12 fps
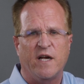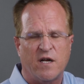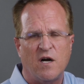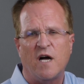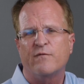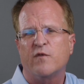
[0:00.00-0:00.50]
a
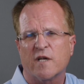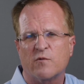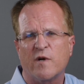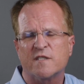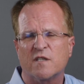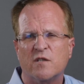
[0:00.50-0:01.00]
conflict
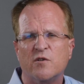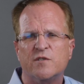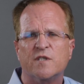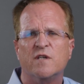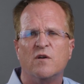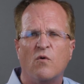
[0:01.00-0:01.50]

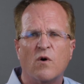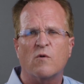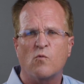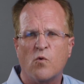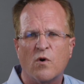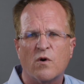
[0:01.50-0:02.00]
resolution or
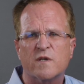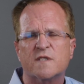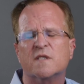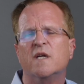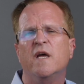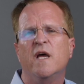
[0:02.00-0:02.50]

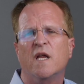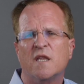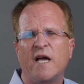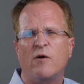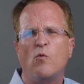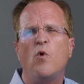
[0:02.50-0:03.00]
worse,
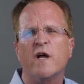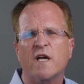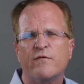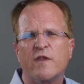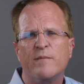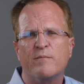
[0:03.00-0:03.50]
let one
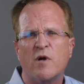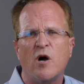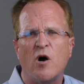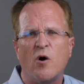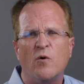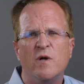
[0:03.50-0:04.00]
of them
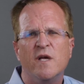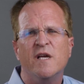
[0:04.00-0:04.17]
go.